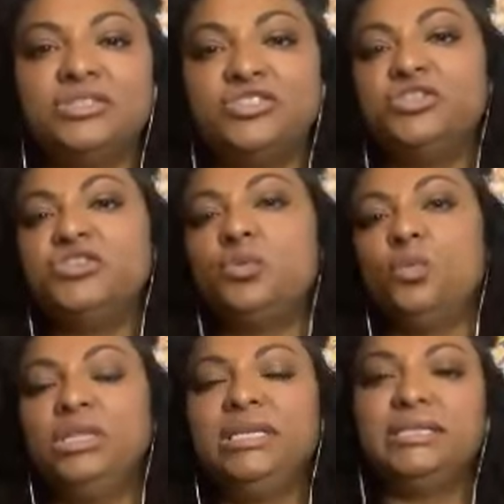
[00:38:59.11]
It's just your
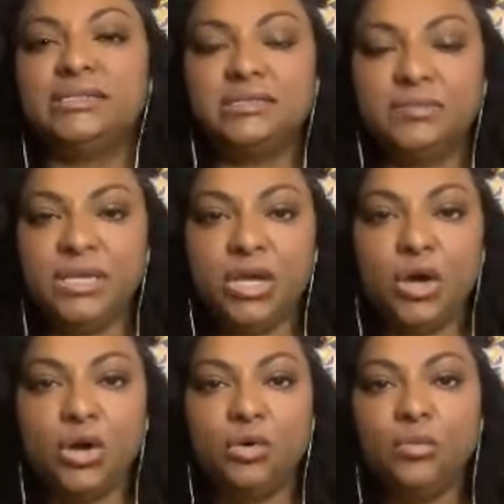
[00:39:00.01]
willingness to be
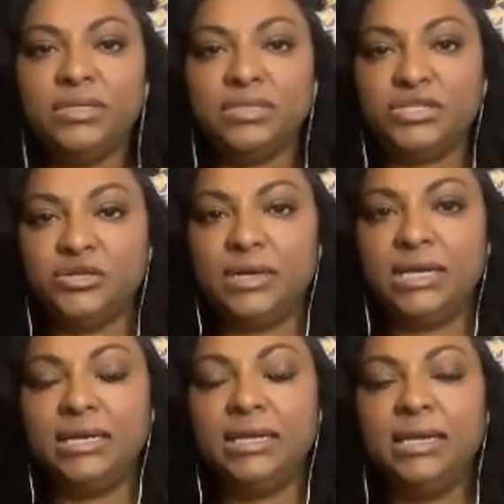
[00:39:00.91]
open to it